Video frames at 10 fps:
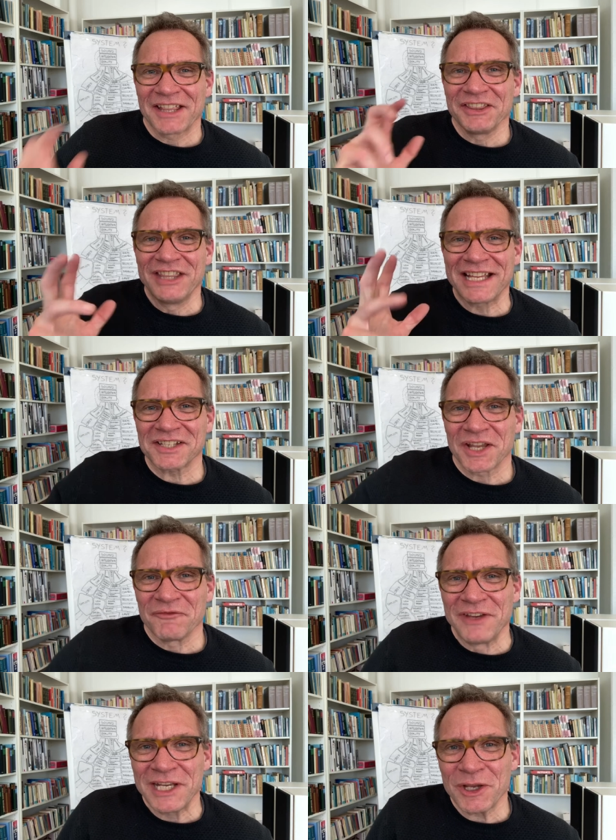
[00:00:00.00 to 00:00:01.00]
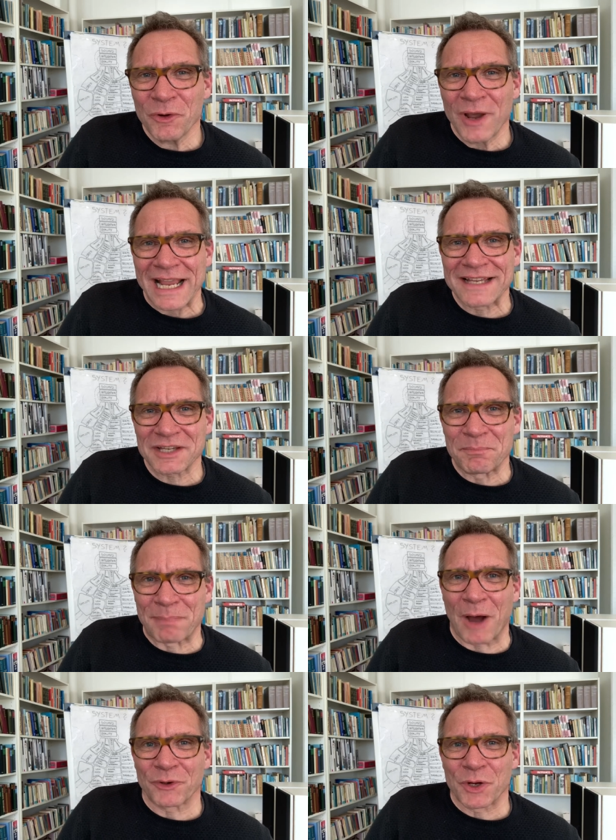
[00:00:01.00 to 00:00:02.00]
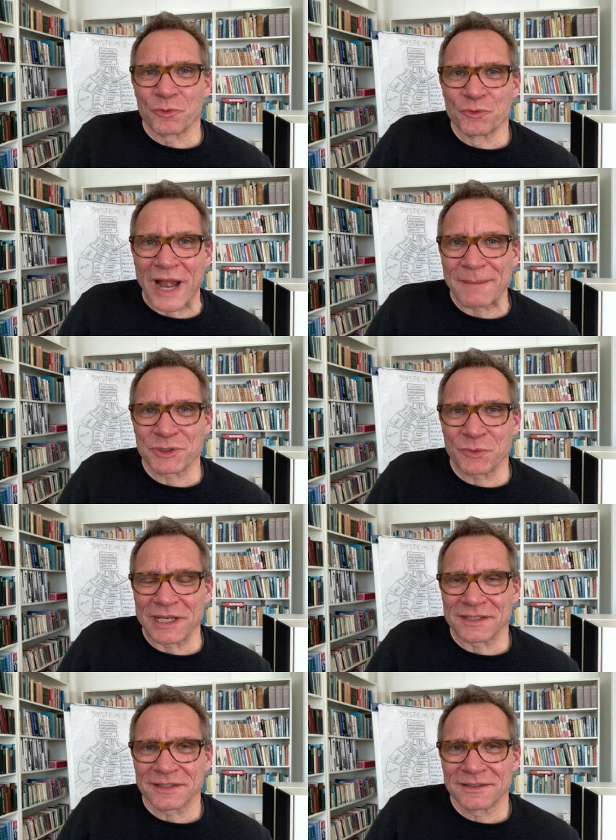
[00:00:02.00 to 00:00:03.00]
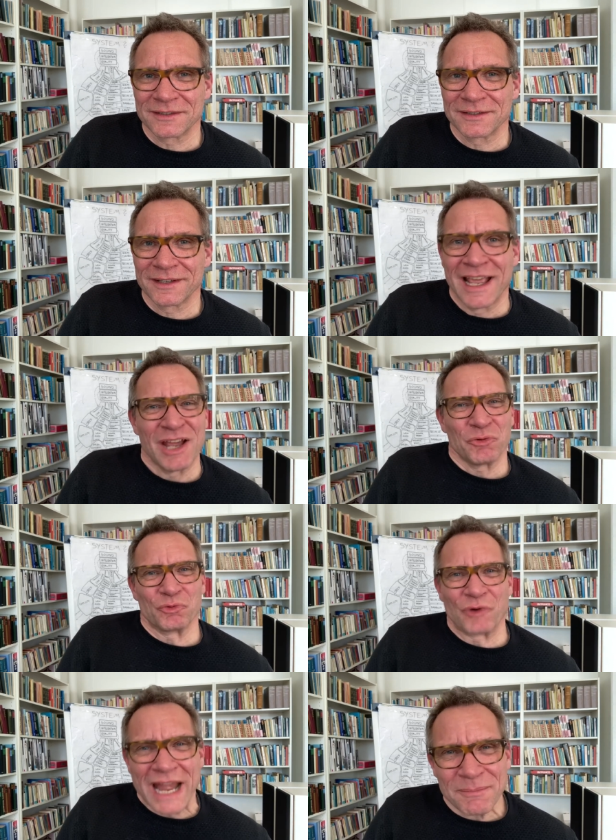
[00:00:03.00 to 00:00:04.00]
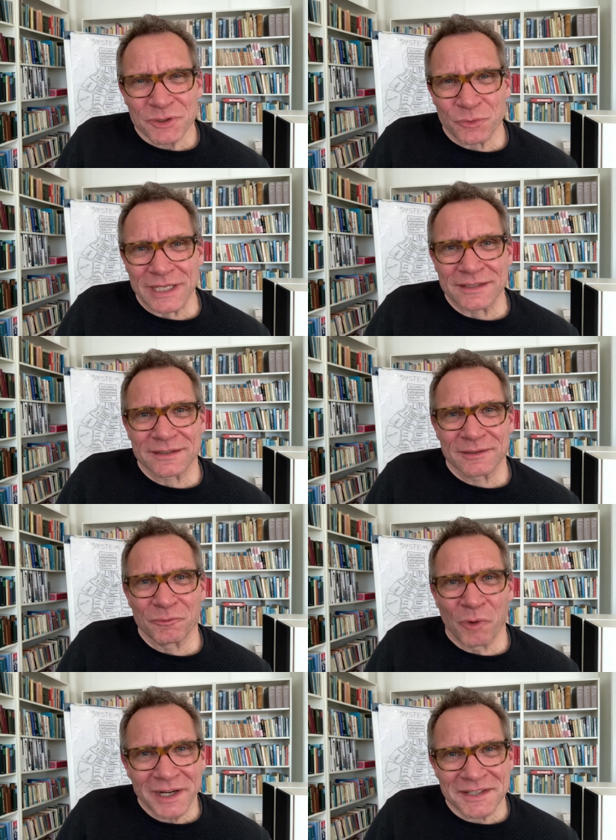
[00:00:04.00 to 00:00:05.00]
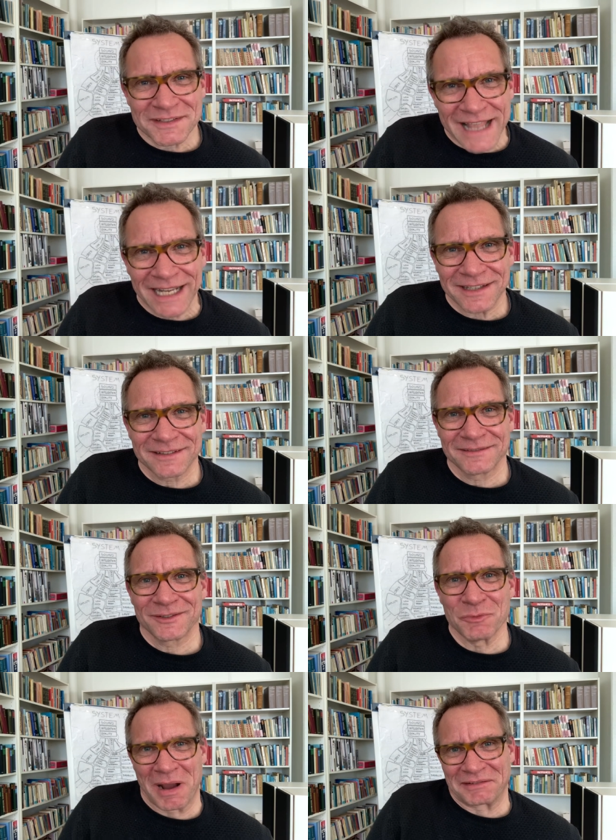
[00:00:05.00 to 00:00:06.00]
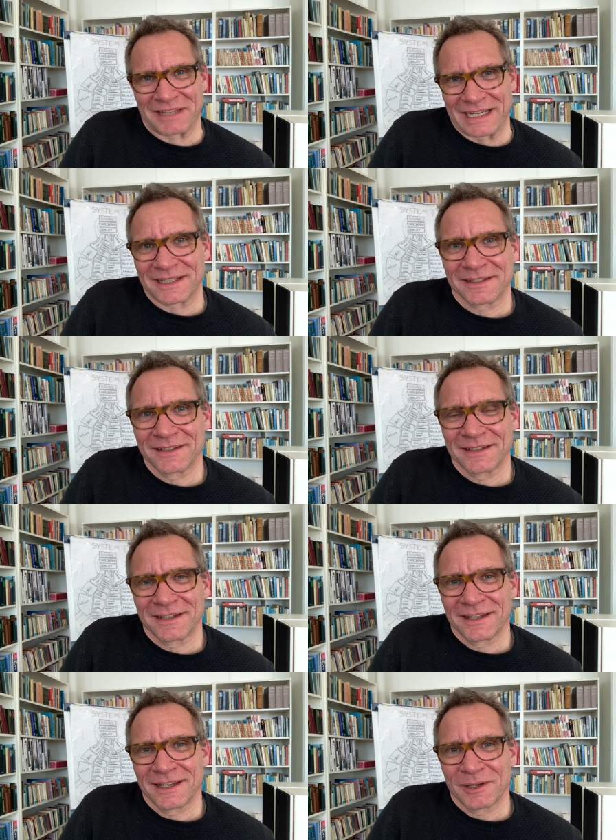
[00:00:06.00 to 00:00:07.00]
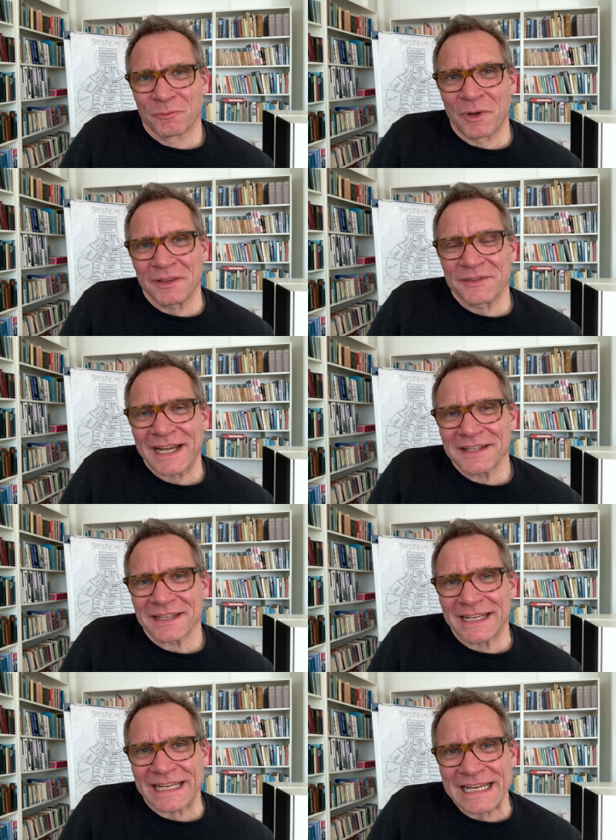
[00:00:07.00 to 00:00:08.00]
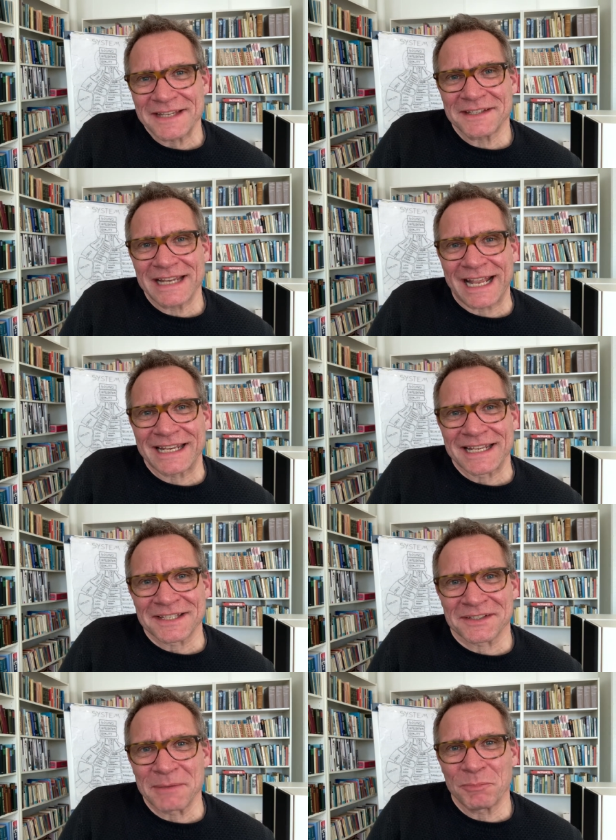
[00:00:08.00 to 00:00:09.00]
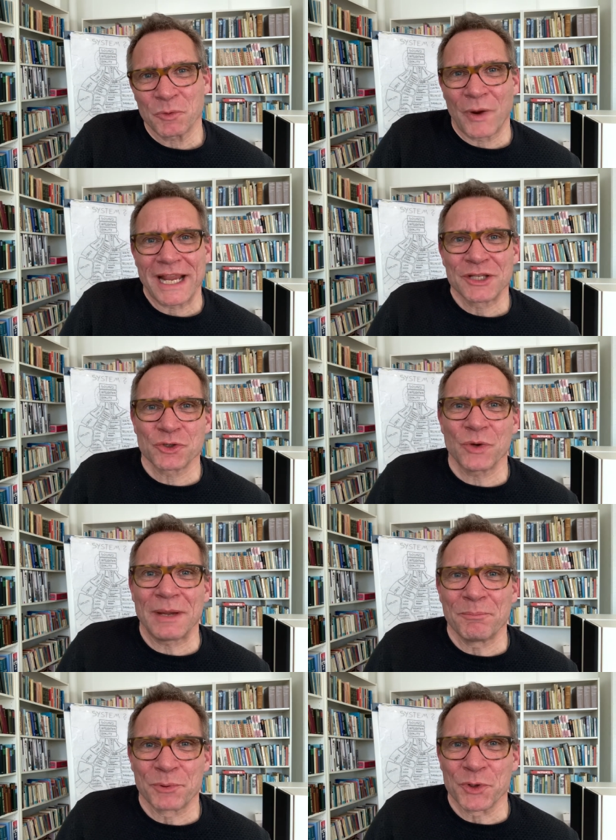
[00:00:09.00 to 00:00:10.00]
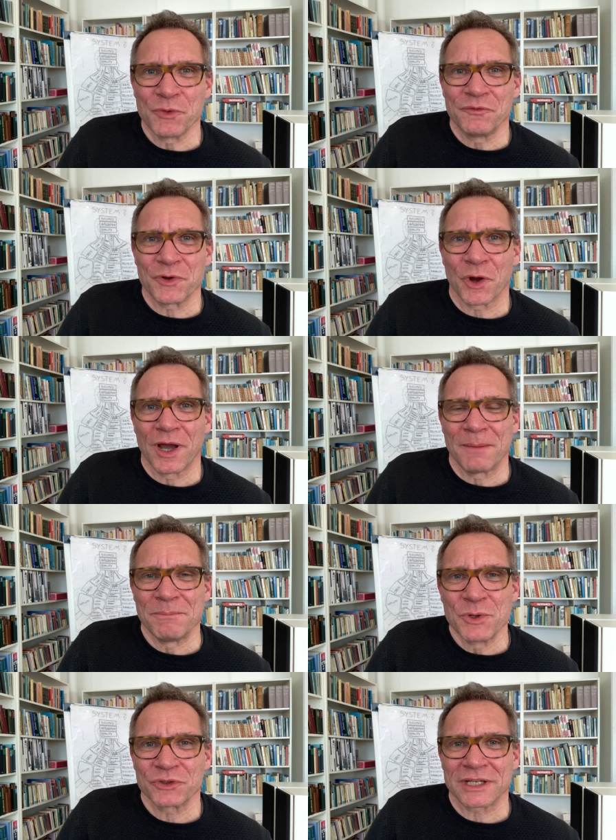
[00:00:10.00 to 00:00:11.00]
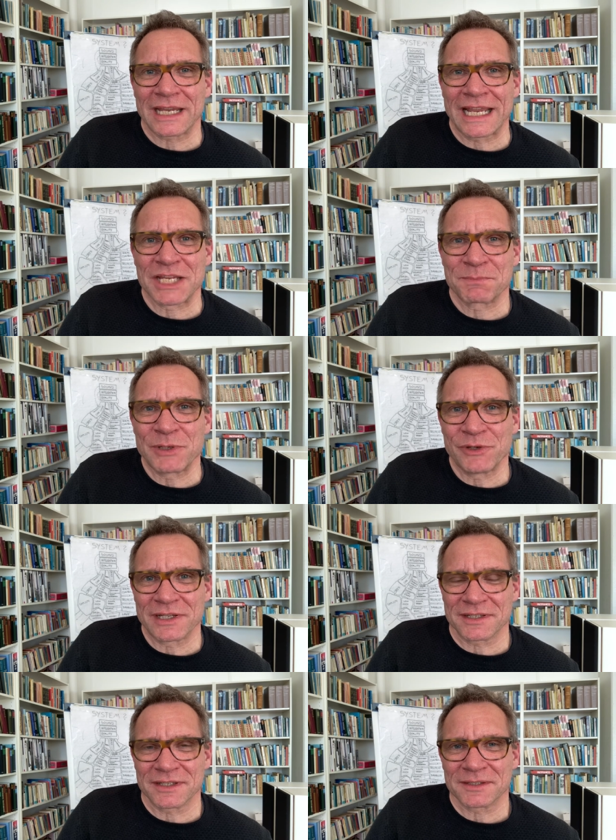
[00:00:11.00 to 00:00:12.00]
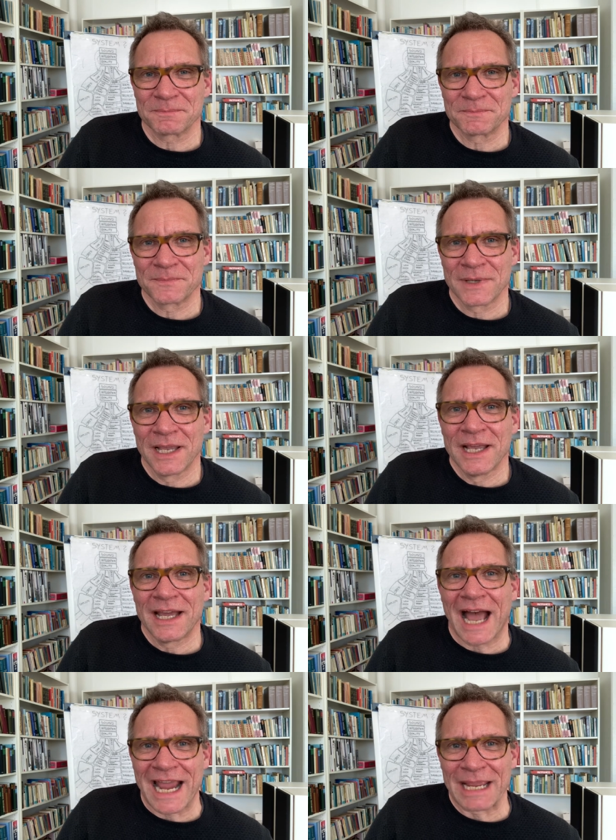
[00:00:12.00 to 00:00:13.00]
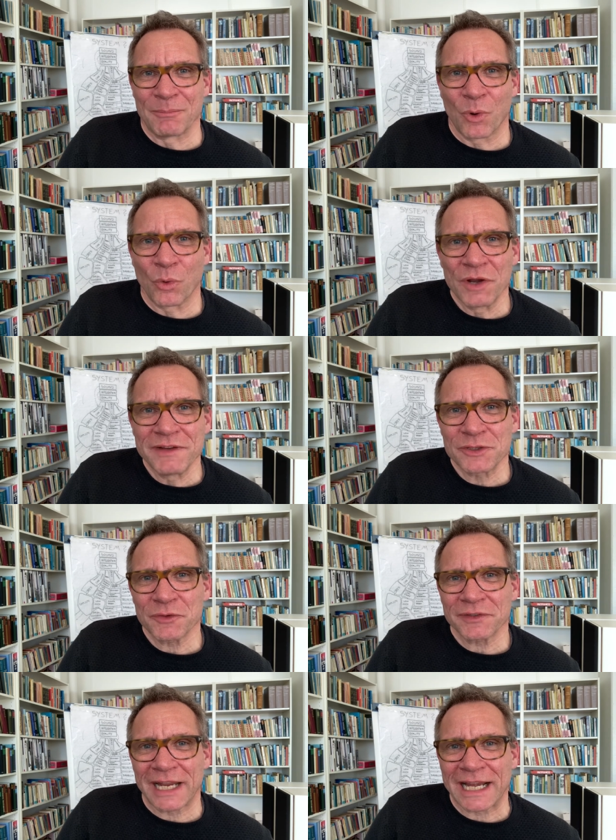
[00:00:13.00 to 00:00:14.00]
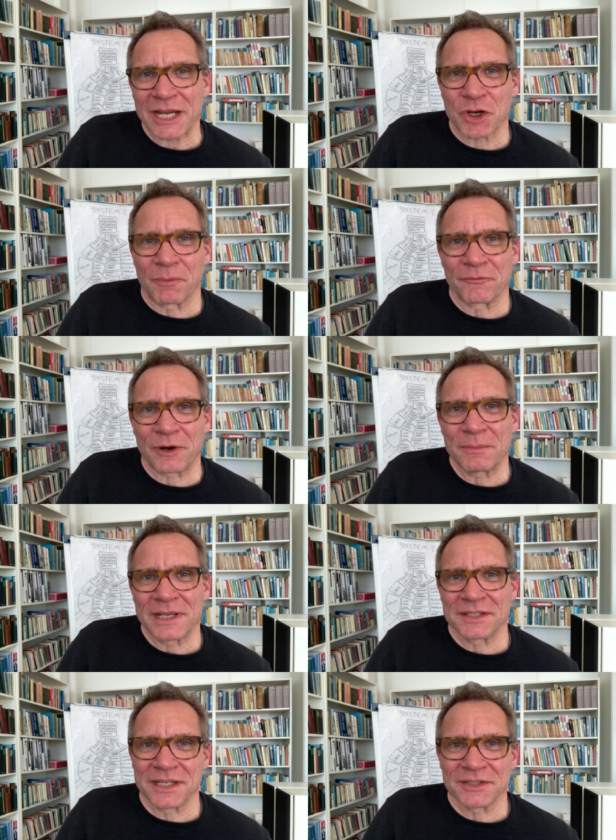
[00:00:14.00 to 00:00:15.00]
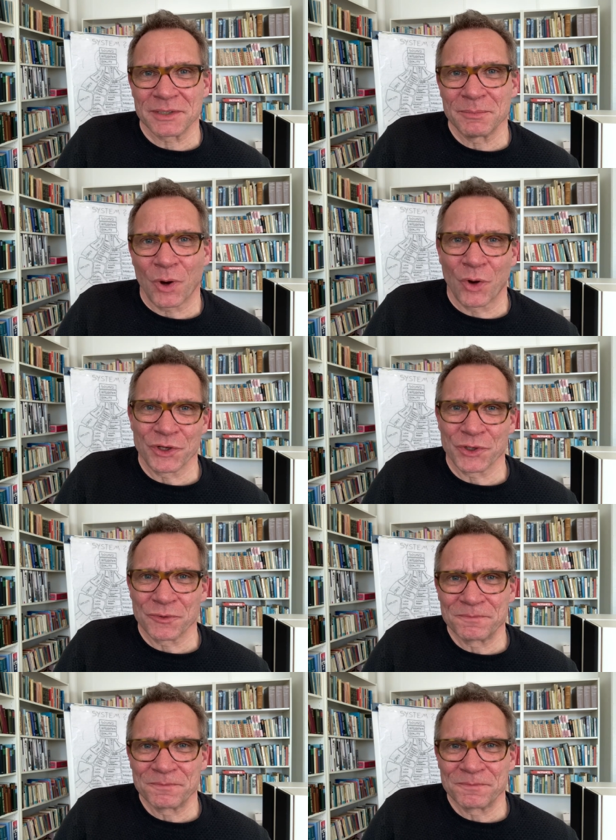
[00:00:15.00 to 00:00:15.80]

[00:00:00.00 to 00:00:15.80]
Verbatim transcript: This video is about RAM tweaks. RAM tweaks, what is that, you might think? Well, that is an easy and simple way to improve your music experiences. I am Ole Witthøft and I come from System Audio.